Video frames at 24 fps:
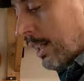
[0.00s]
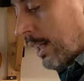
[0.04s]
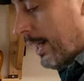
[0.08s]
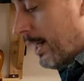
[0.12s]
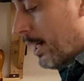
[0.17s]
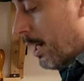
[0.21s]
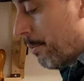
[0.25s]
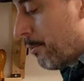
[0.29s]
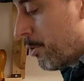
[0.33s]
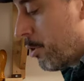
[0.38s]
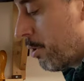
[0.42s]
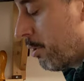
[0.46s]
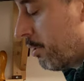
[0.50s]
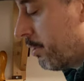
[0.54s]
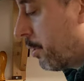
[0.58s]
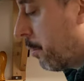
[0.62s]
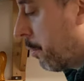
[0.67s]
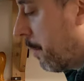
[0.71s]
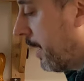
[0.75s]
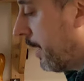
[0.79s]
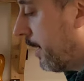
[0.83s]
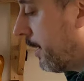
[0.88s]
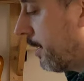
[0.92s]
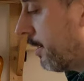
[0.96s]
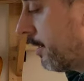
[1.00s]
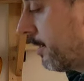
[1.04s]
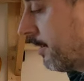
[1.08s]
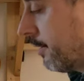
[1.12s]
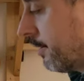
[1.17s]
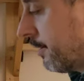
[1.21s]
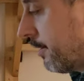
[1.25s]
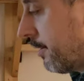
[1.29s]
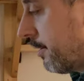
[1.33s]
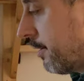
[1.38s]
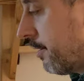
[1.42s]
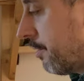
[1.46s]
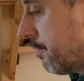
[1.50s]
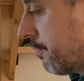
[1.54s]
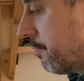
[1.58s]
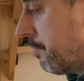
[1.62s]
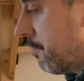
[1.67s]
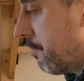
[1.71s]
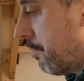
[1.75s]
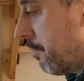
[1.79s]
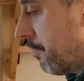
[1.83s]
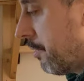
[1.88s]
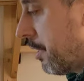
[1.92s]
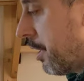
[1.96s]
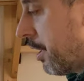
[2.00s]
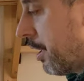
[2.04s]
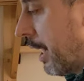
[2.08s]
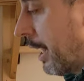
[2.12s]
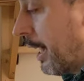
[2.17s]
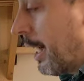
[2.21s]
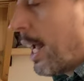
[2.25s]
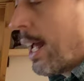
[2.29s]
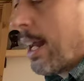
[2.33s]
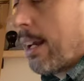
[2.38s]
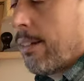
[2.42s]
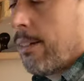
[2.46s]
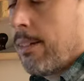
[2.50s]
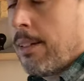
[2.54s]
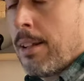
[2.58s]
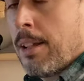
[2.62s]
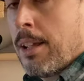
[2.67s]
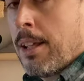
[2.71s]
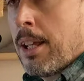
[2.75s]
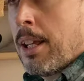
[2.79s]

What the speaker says: clean up during the week. Again,